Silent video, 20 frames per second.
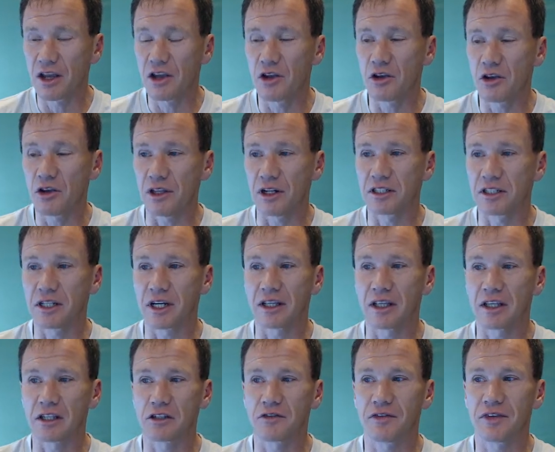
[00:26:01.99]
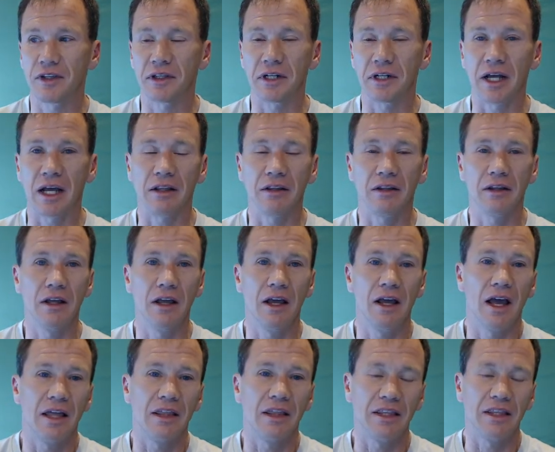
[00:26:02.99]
you need to check this and fill it out. The